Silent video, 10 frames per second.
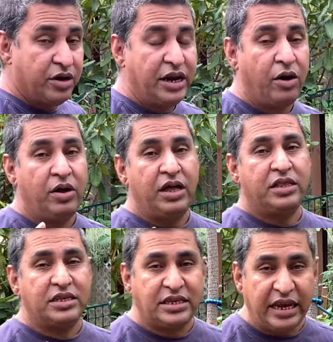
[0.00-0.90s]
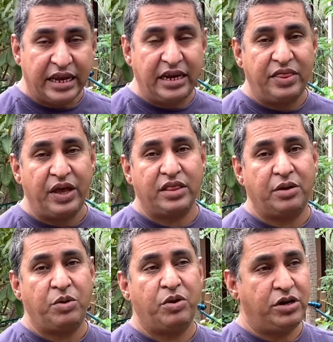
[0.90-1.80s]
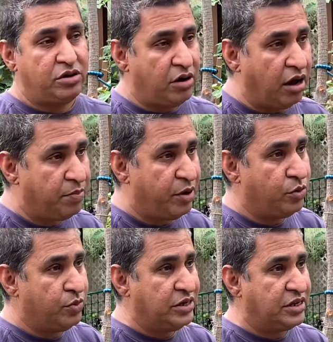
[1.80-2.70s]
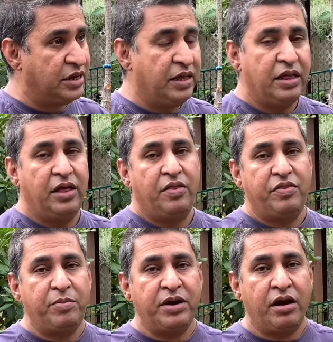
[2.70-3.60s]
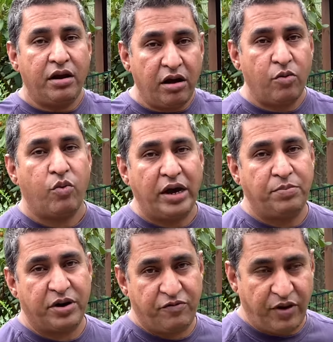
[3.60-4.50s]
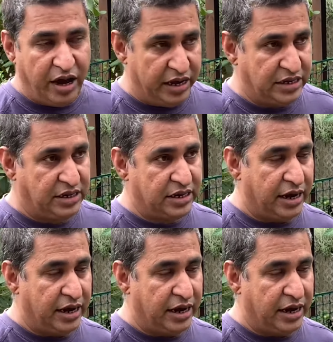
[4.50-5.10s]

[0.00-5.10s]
Now the second thing that we wanted to talk about was there have been a lot of white butterflies